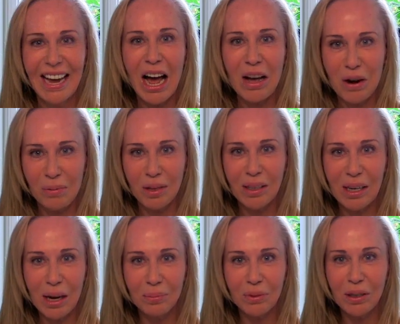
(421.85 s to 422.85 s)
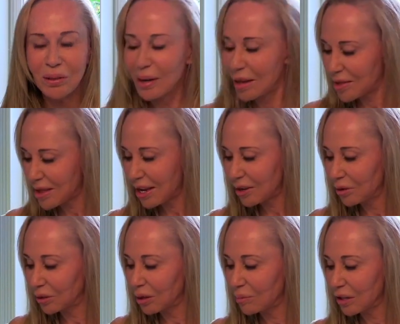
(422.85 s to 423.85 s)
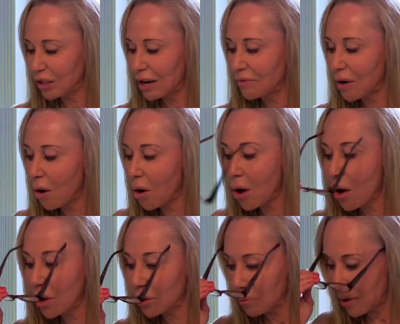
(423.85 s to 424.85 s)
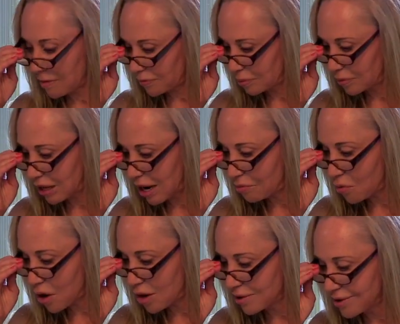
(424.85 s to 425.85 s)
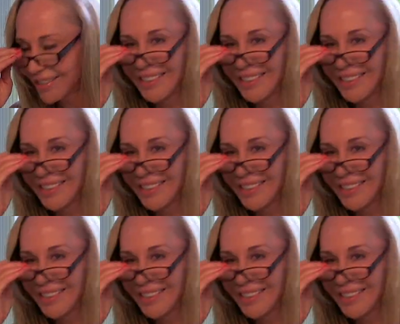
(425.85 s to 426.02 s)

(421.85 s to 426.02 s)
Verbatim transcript: I hope this helps you. And thank you so much, Eva, all the way from Taiwan